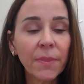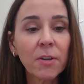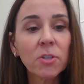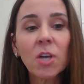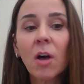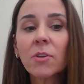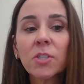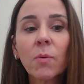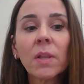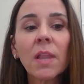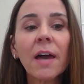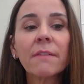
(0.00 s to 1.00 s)
there's
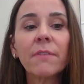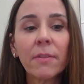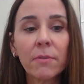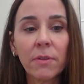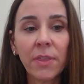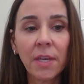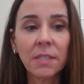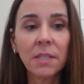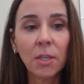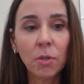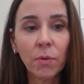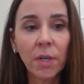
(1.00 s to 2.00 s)
also a lot of other things
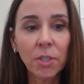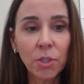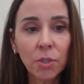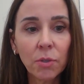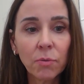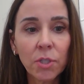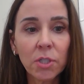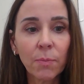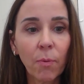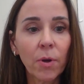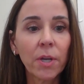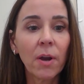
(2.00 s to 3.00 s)
that you can do to
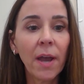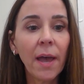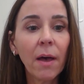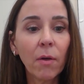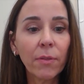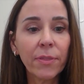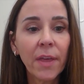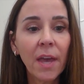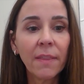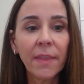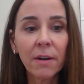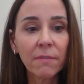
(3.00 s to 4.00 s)
support your health
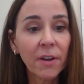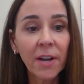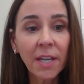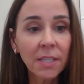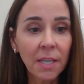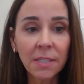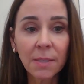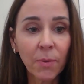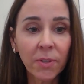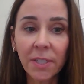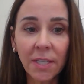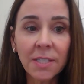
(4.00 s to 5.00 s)
that are very
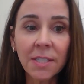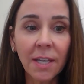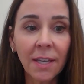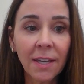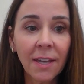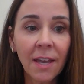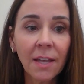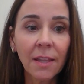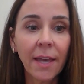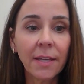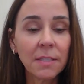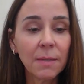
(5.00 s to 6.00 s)
accessible and easy,
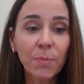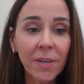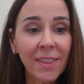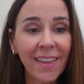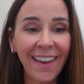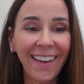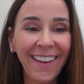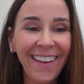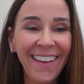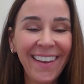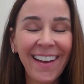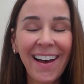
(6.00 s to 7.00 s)
like deep breathing,
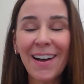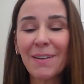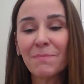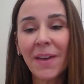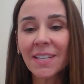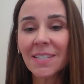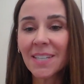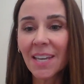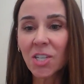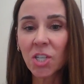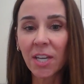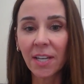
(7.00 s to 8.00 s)

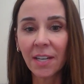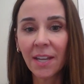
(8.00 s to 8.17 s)
meditation,